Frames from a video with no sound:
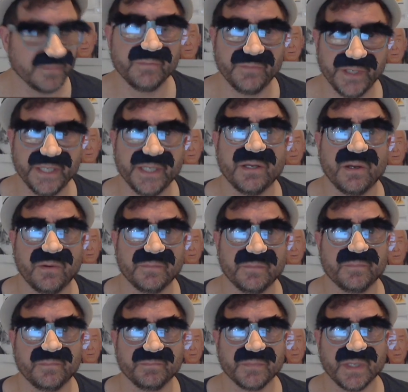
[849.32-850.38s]
video,
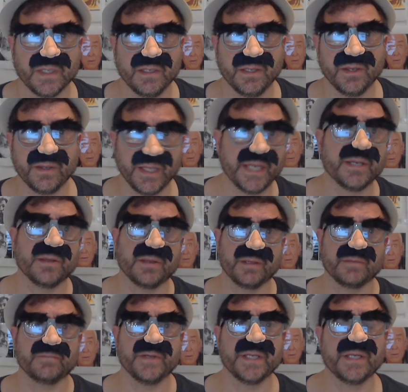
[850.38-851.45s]
his latest
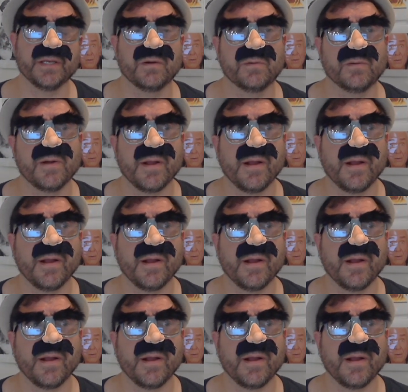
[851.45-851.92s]
video...